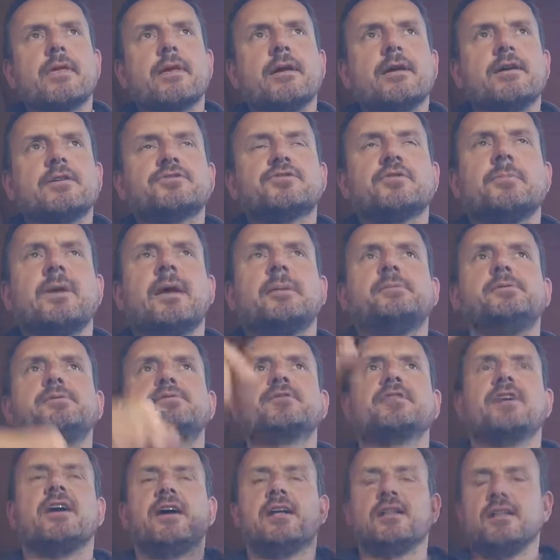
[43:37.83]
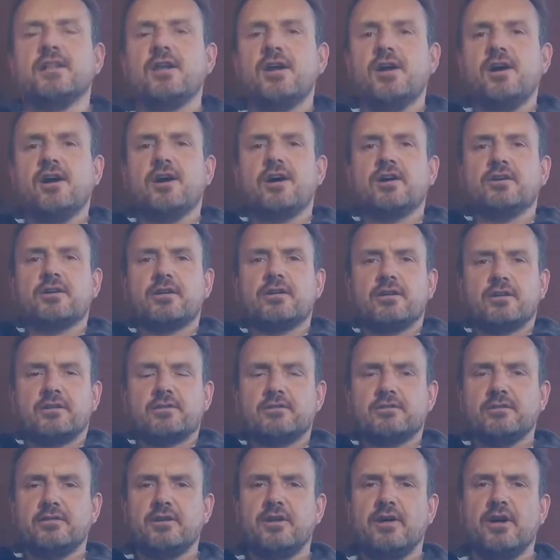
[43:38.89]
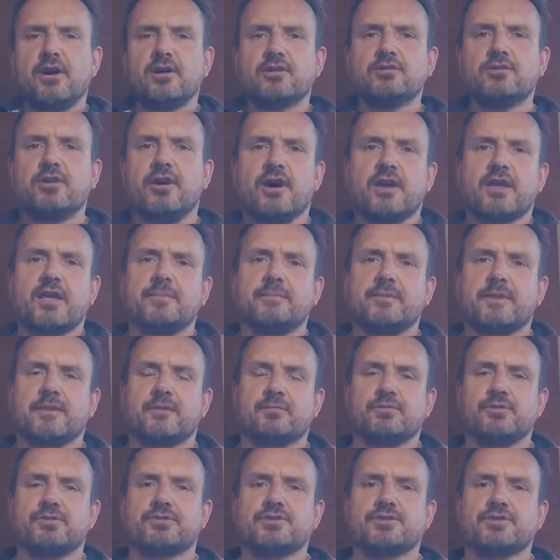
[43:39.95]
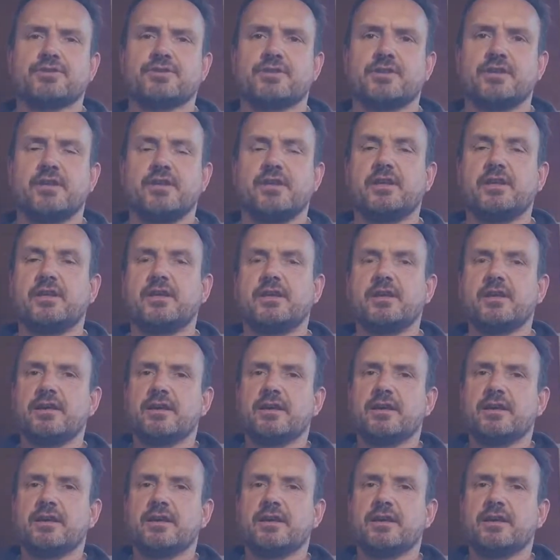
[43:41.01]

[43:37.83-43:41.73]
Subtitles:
So maybe you've got a long document, which is the